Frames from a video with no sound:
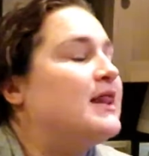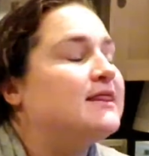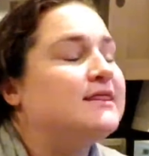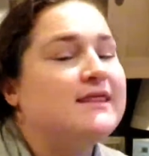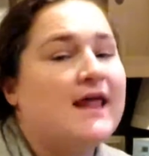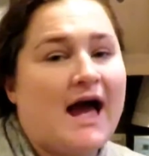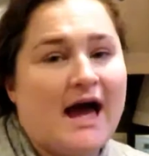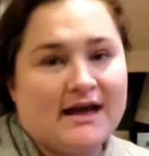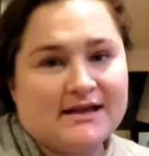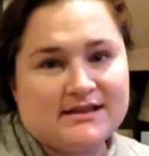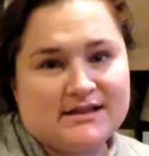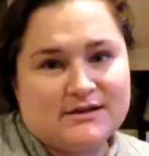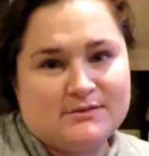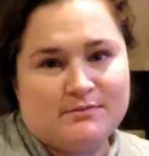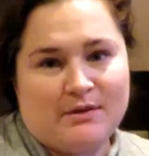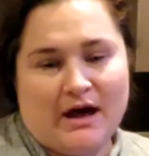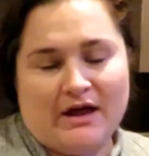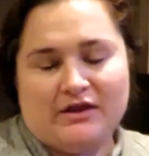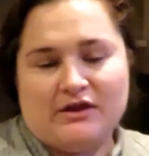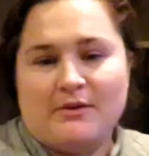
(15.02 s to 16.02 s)
last
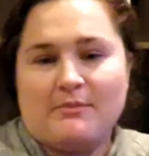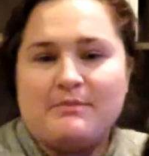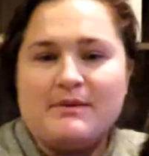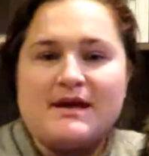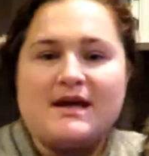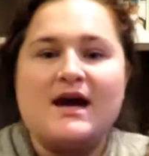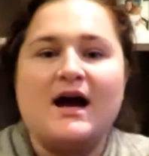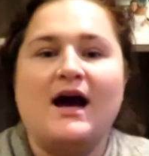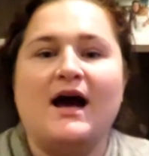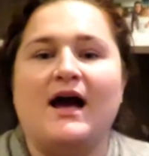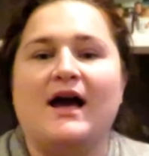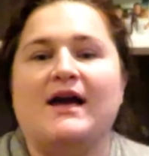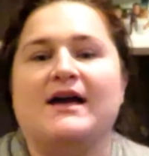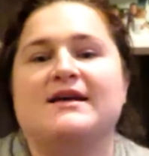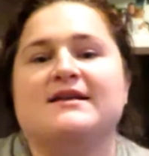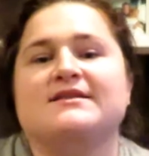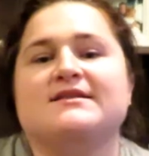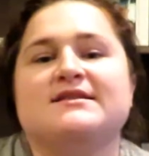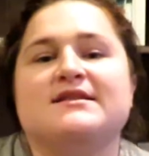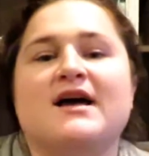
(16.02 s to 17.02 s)
month
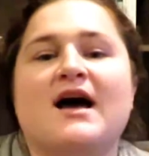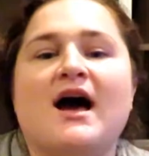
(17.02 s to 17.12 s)
because